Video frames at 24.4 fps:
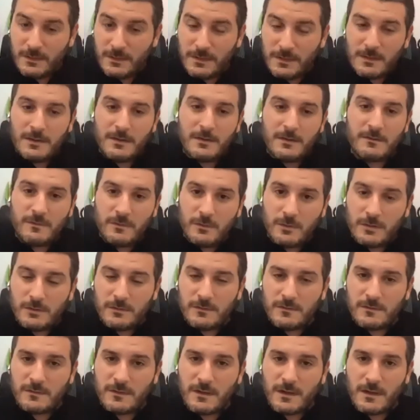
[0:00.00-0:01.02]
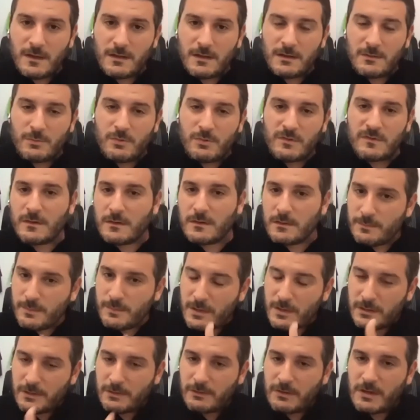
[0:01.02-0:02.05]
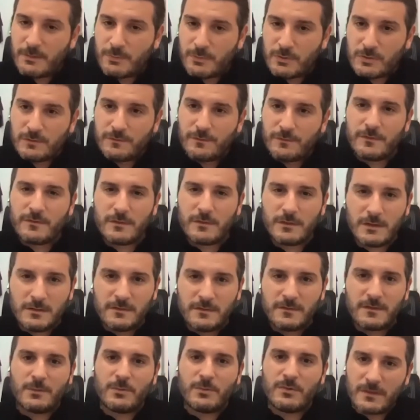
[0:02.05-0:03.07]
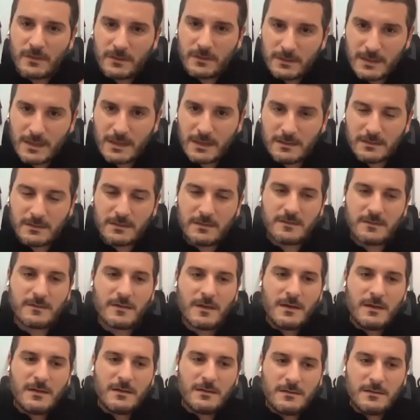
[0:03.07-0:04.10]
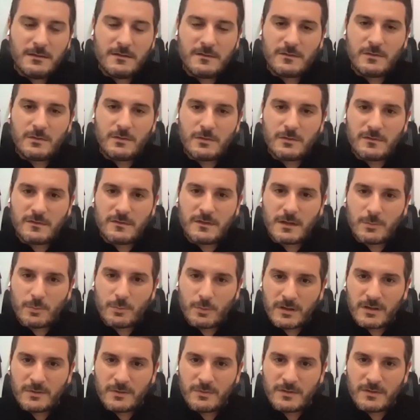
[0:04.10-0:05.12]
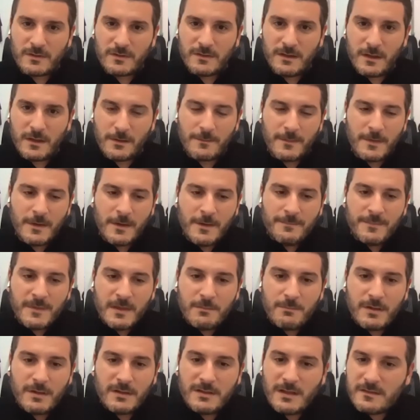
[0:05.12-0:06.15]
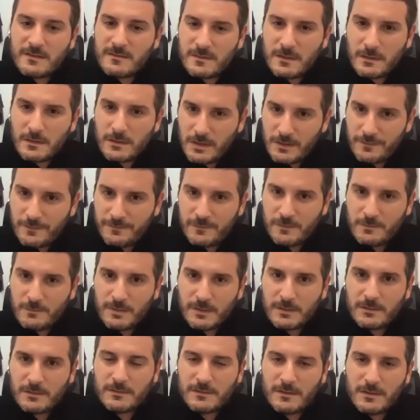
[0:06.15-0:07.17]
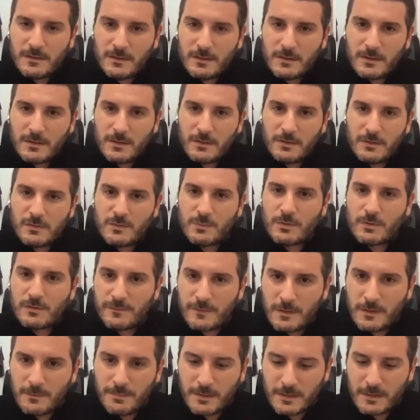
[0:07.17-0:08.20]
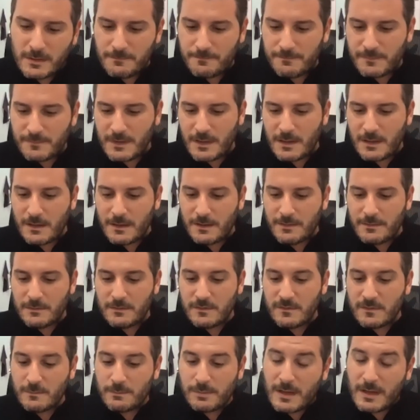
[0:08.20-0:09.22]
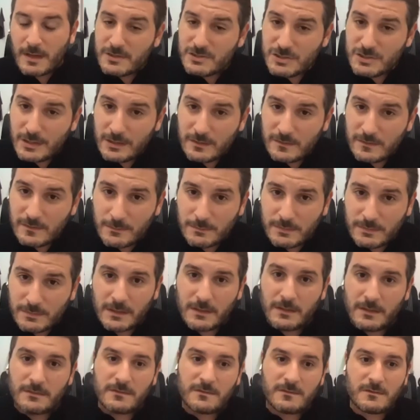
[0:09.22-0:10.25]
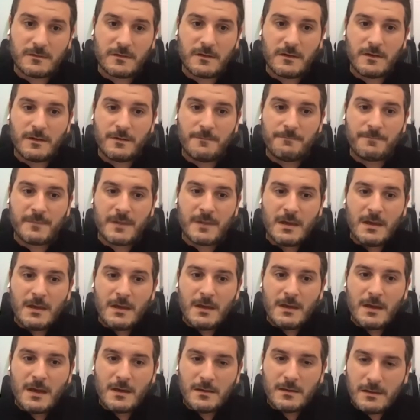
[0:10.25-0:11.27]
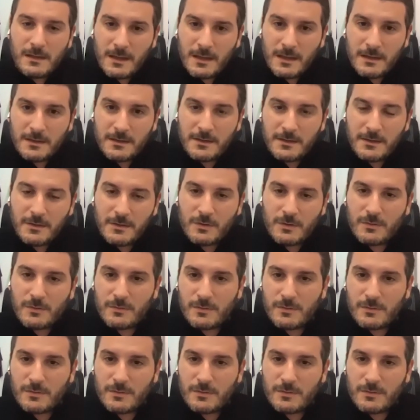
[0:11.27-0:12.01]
students, and we started partnering up universities, and we started getting these students that are working with us now. But that's not enough to build an automotive company. The supply chain is something else. Unlike, you know,